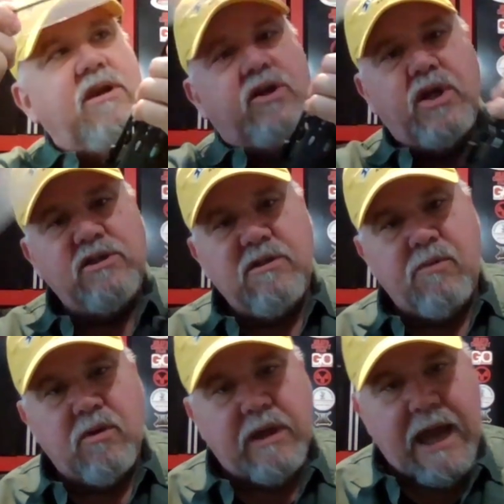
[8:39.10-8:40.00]
an
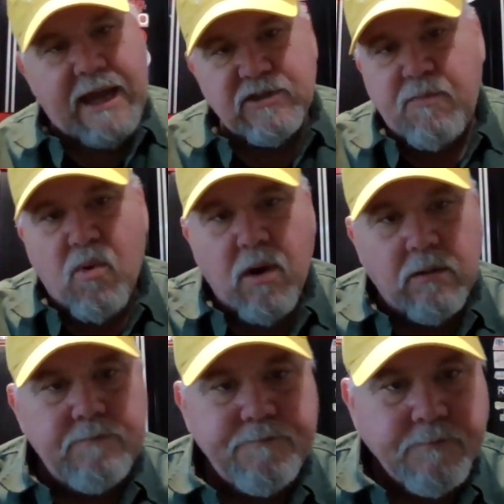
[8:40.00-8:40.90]
adjustable gas
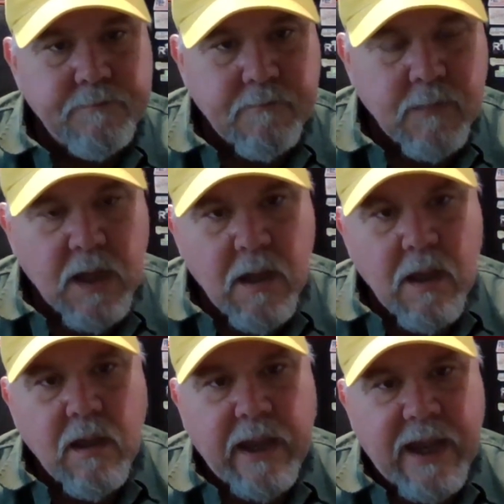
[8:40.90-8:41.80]
port,
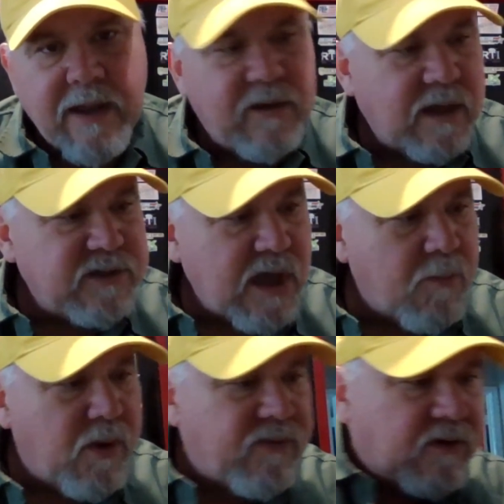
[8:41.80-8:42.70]
and it does
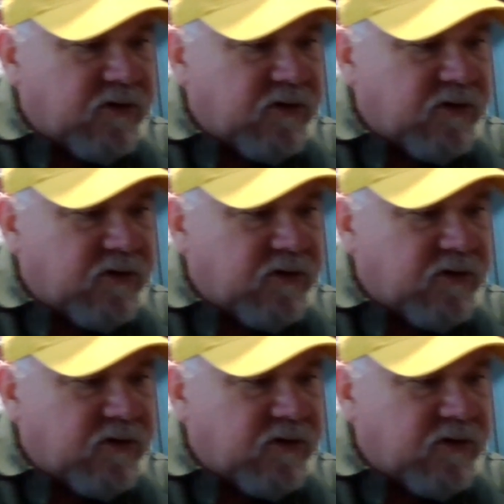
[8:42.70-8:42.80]
come with